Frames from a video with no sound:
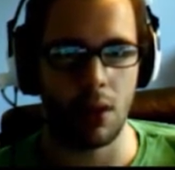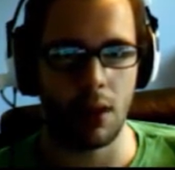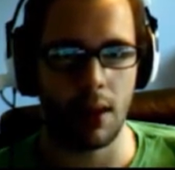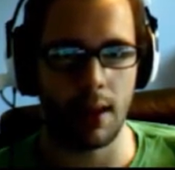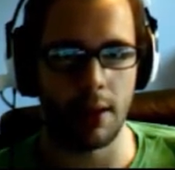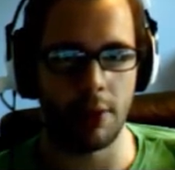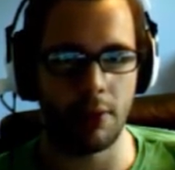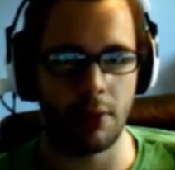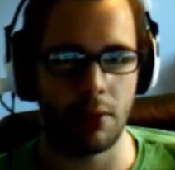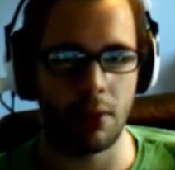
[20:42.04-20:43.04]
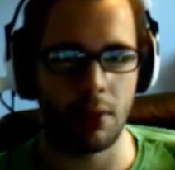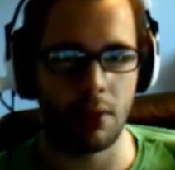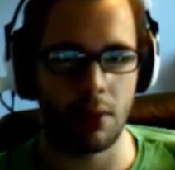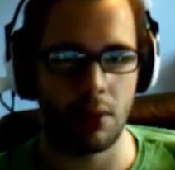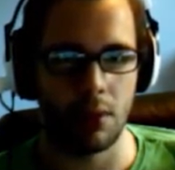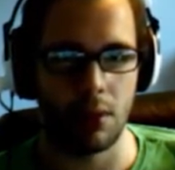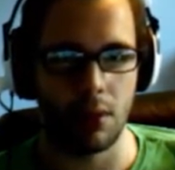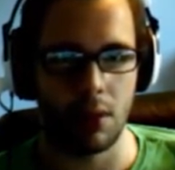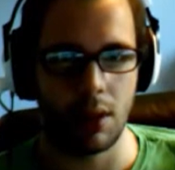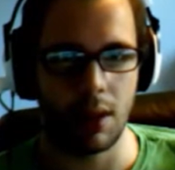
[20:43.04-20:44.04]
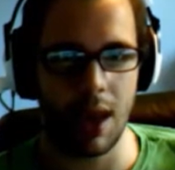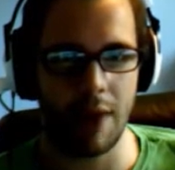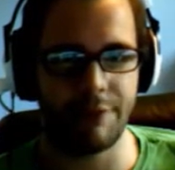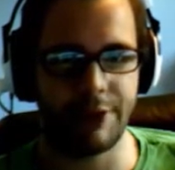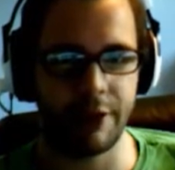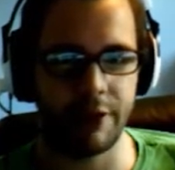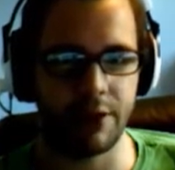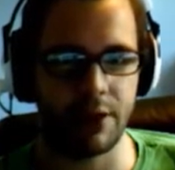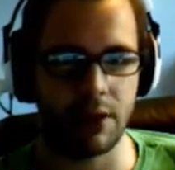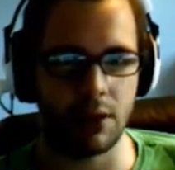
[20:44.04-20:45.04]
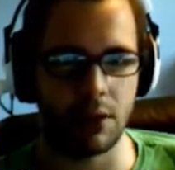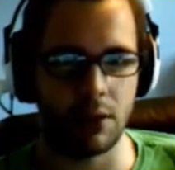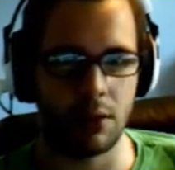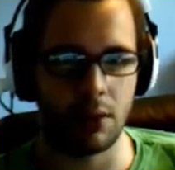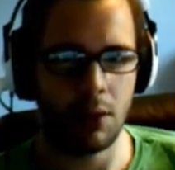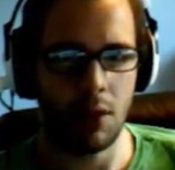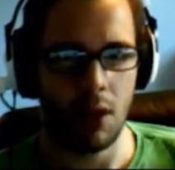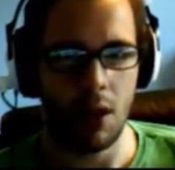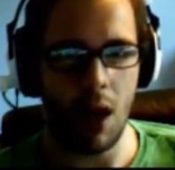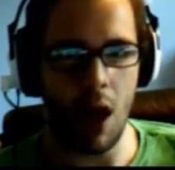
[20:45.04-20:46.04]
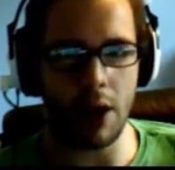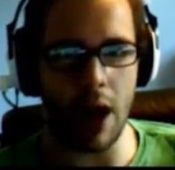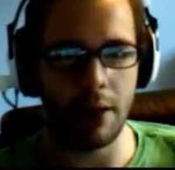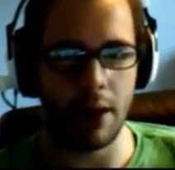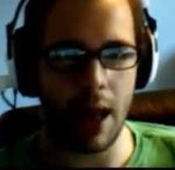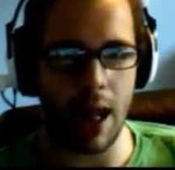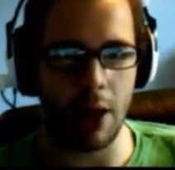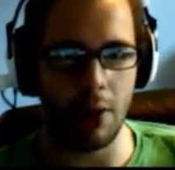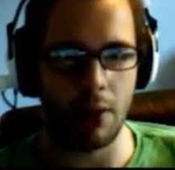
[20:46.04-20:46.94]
Hello. Cafeteria key. Oh god! Ow.